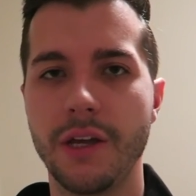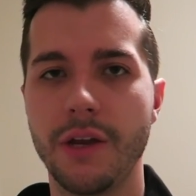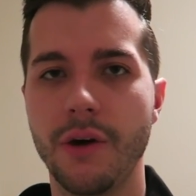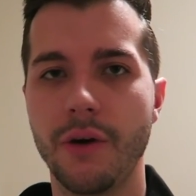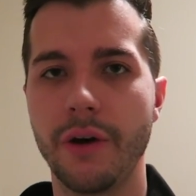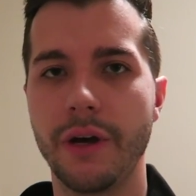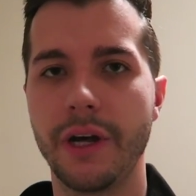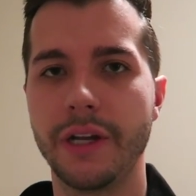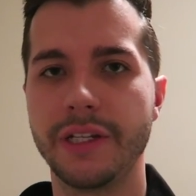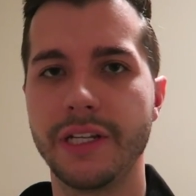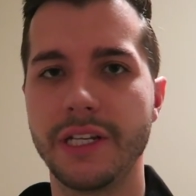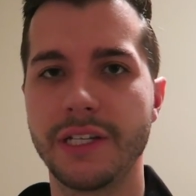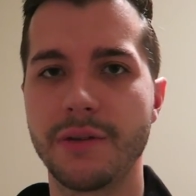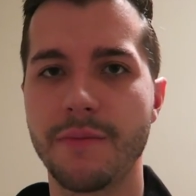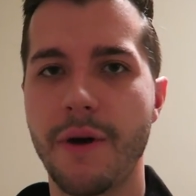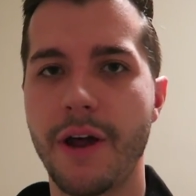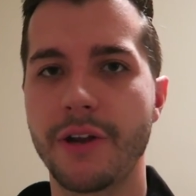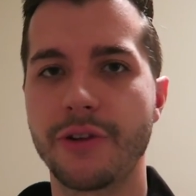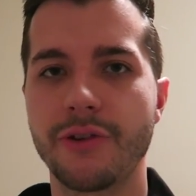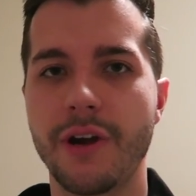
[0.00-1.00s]
you know, a decent
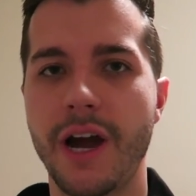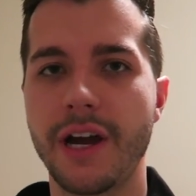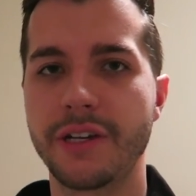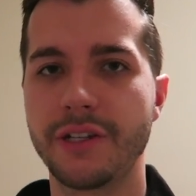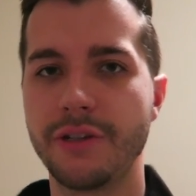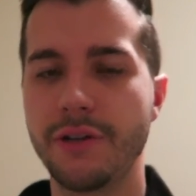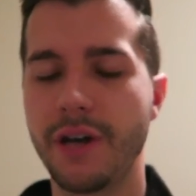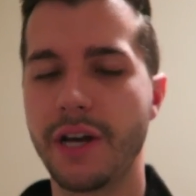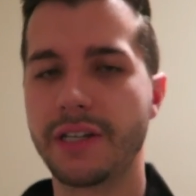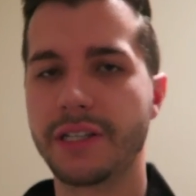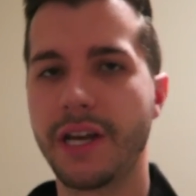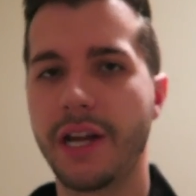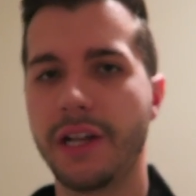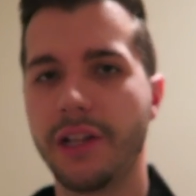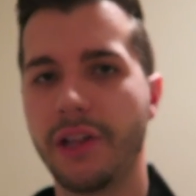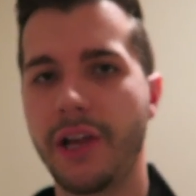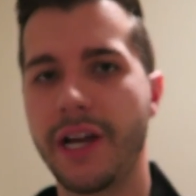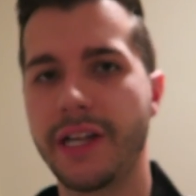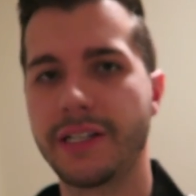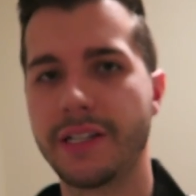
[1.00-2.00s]
amount of traction, you guys
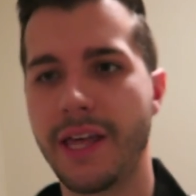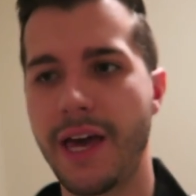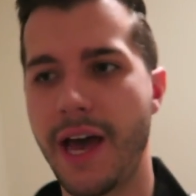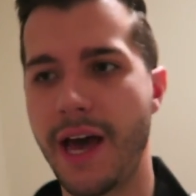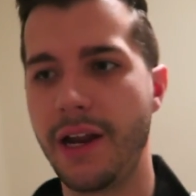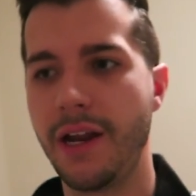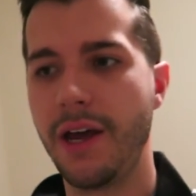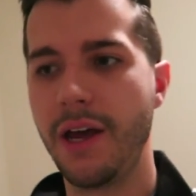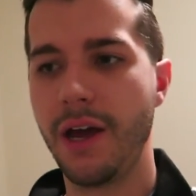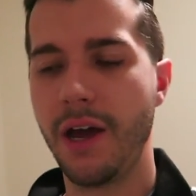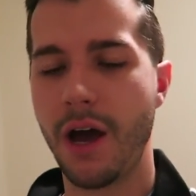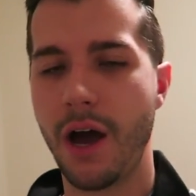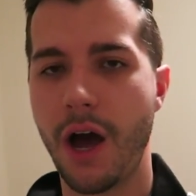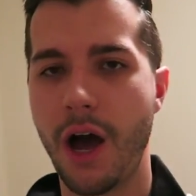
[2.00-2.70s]
kinda liked that.